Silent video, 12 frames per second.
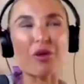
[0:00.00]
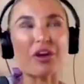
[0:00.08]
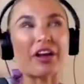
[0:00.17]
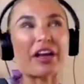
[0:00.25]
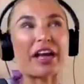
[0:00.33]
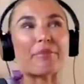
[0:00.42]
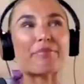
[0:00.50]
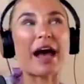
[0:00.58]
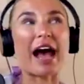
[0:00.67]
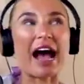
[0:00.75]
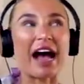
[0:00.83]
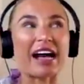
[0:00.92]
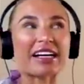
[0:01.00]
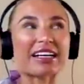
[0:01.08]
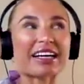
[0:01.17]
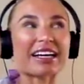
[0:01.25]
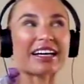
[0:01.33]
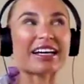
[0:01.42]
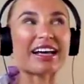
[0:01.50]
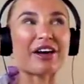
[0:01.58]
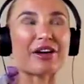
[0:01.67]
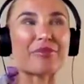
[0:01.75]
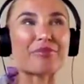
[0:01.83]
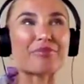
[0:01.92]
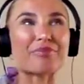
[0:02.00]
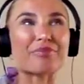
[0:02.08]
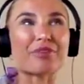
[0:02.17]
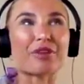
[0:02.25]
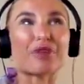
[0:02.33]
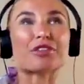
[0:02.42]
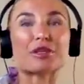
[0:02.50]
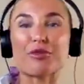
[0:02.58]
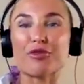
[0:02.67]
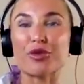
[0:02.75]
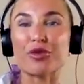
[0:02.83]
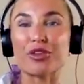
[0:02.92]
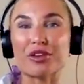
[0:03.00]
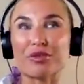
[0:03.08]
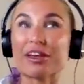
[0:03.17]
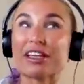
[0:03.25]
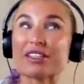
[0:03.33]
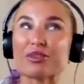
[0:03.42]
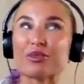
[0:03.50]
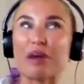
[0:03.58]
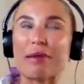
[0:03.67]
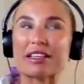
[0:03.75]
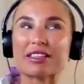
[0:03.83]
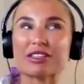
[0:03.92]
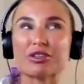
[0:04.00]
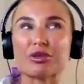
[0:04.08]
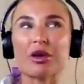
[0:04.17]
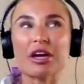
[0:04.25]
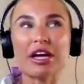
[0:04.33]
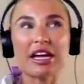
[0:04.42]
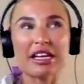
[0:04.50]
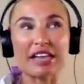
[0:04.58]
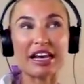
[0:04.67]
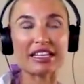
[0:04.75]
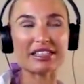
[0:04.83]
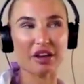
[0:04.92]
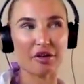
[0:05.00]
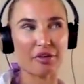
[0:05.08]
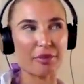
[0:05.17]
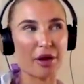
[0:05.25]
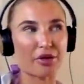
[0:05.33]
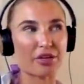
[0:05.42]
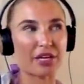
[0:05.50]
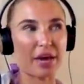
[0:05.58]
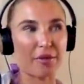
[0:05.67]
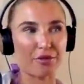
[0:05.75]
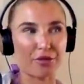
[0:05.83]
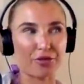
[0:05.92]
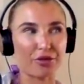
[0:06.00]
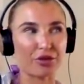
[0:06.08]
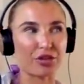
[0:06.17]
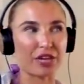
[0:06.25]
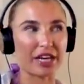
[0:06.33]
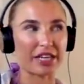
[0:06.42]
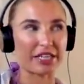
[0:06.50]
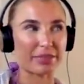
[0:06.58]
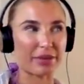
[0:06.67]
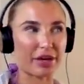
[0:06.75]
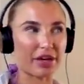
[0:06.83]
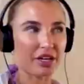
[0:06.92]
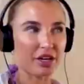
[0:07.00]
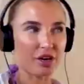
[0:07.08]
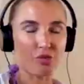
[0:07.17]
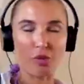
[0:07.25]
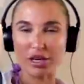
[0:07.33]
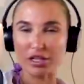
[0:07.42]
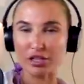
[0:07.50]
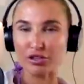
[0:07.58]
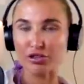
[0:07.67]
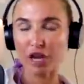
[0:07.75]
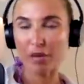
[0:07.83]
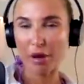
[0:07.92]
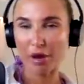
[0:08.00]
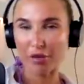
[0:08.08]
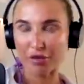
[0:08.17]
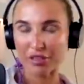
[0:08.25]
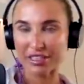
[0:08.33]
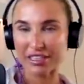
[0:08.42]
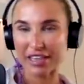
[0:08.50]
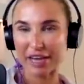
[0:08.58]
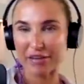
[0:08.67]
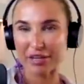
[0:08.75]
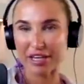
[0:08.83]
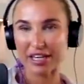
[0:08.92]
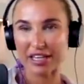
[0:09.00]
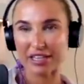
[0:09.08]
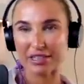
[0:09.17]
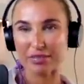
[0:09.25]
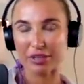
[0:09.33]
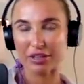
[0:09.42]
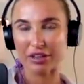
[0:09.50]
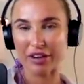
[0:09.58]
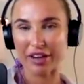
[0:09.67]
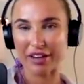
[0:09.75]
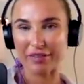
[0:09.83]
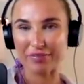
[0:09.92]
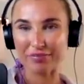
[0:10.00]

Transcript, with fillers: when I get back, um, obviously before the kids all go back to school, Nelly's going pony camp for a few days. But why don't you come over and stay with the kids one night?